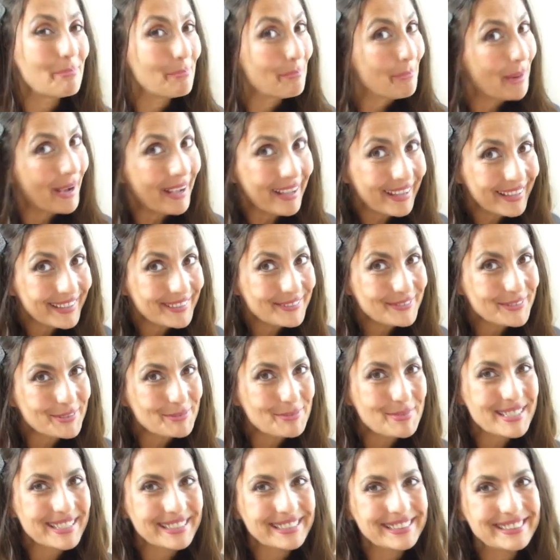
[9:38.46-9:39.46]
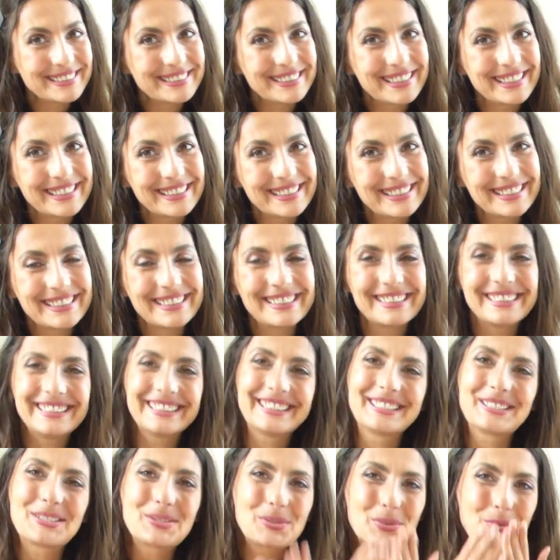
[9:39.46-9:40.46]
bye from sunny London.
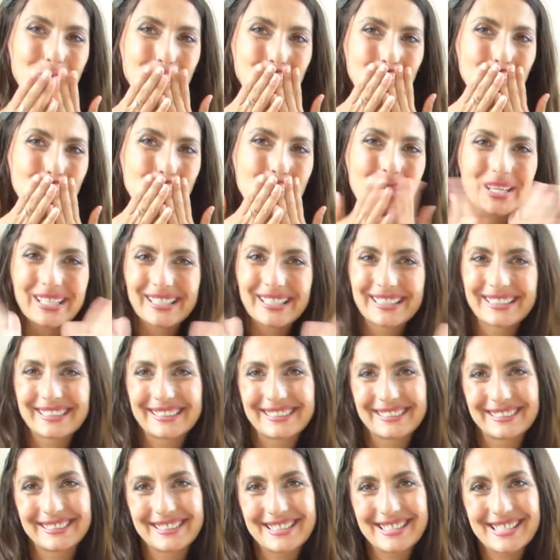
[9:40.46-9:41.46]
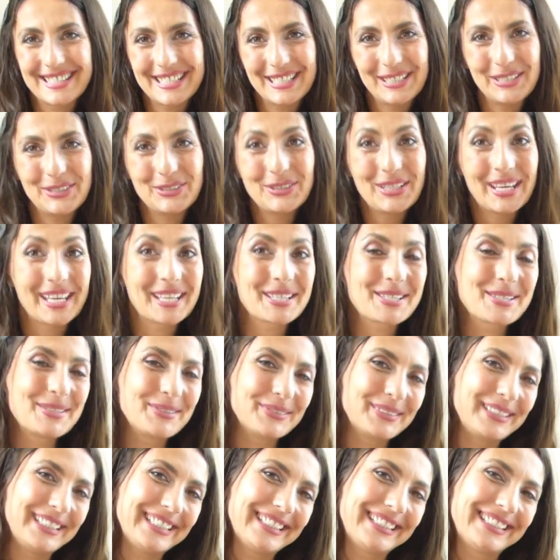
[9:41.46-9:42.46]
See you next
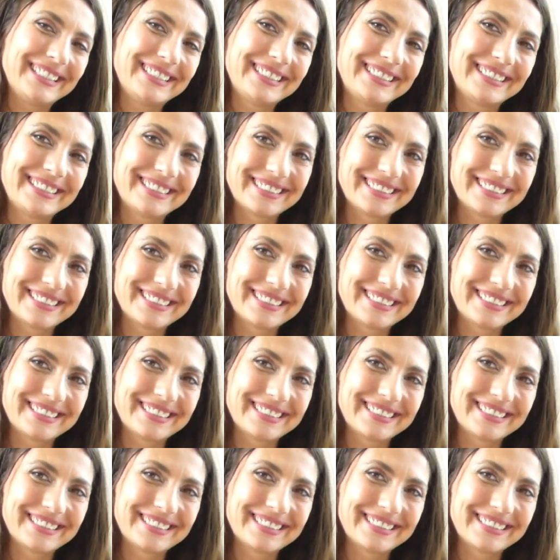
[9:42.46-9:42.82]
week.